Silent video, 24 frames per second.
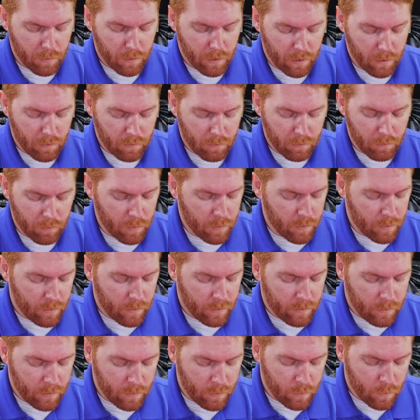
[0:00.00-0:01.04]
be
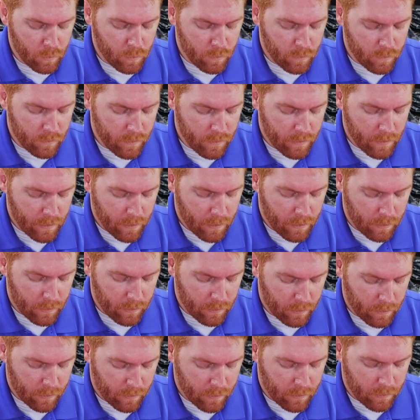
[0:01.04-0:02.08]
used
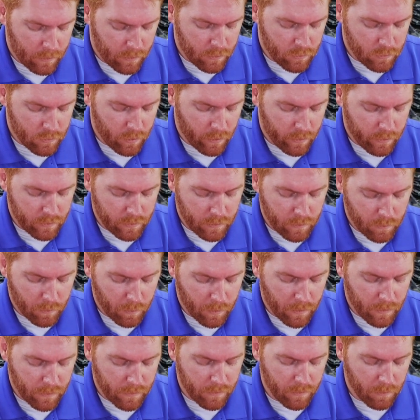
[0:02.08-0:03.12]
in conjunction
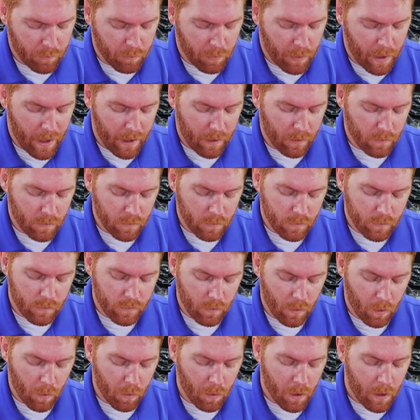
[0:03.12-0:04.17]
with some paddles.
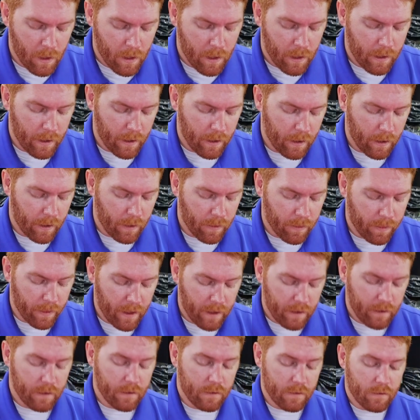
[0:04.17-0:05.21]
So
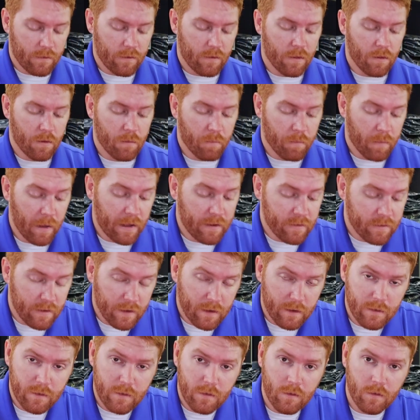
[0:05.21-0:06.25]
that is the
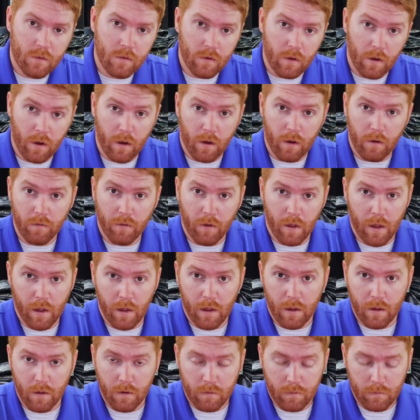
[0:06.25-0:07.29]
basics of
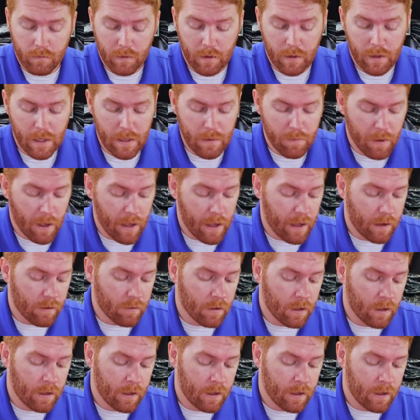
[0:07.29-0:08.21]
a keypad.